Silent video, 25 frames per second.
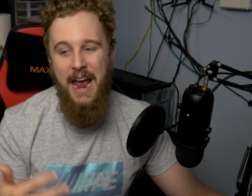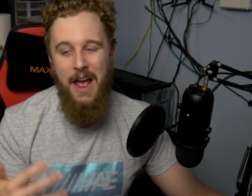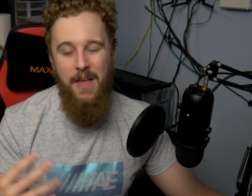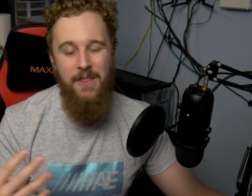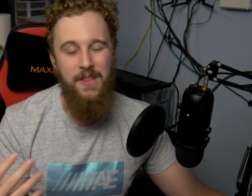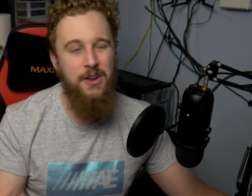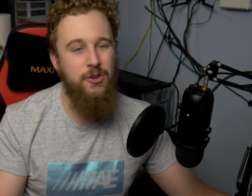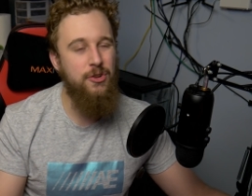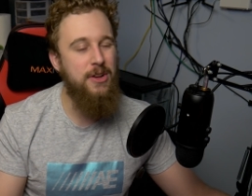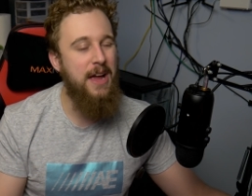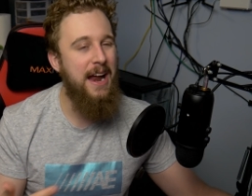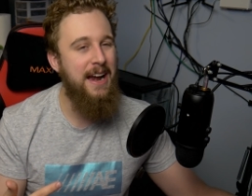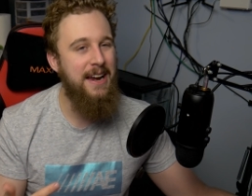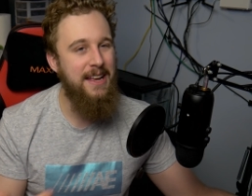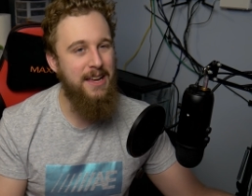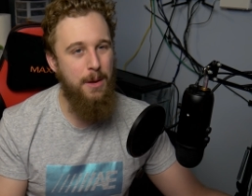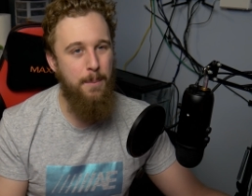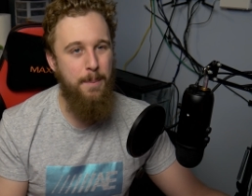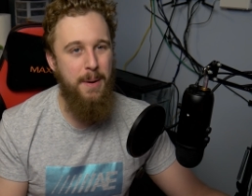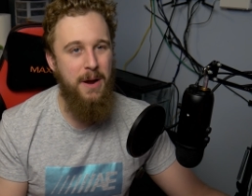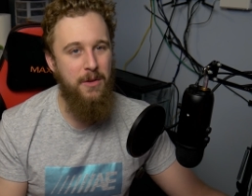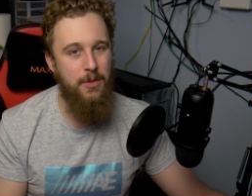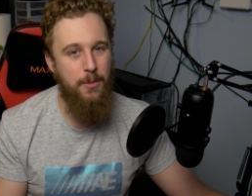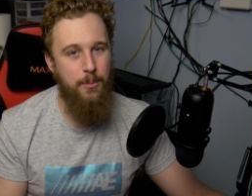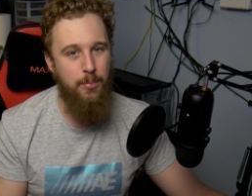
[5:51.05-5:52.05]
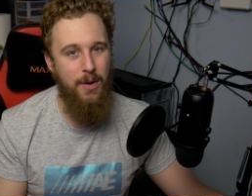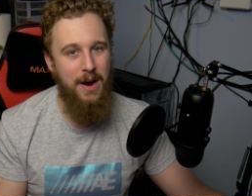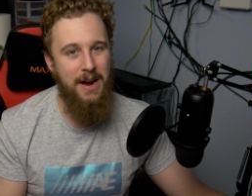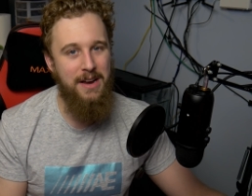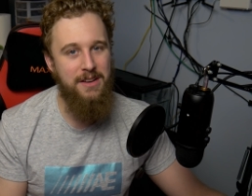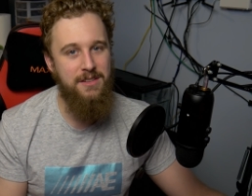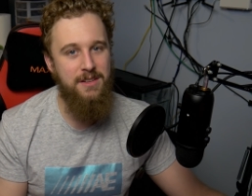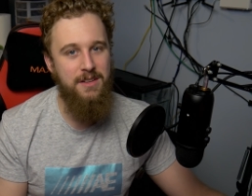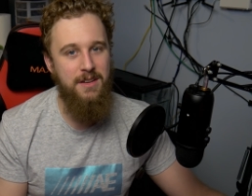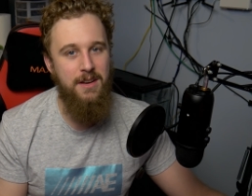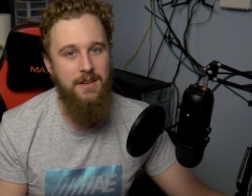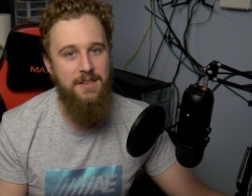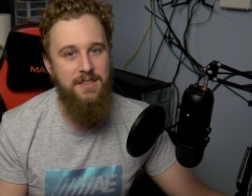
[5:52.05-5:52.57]
and then kind of compare the
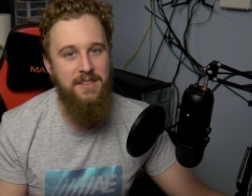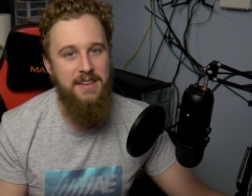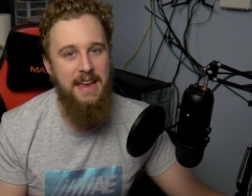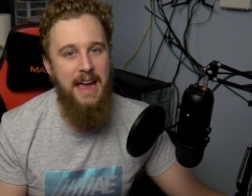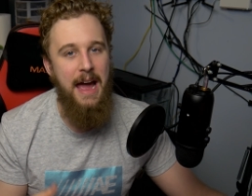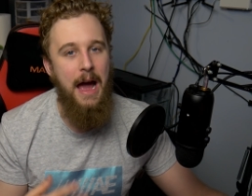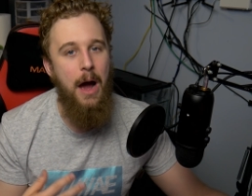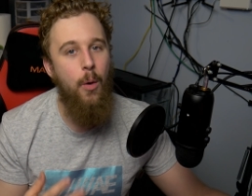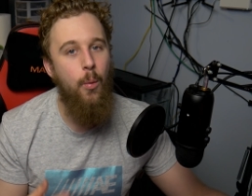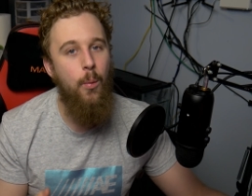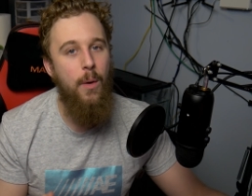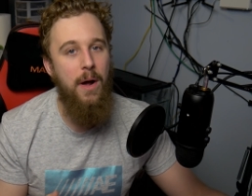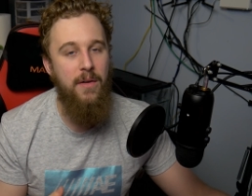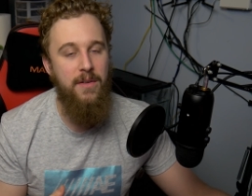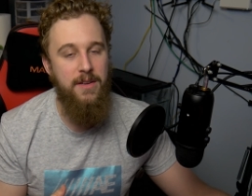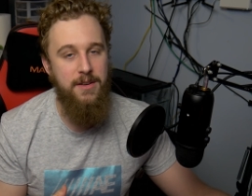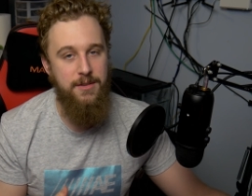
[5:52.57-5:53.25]
pricing to see how well it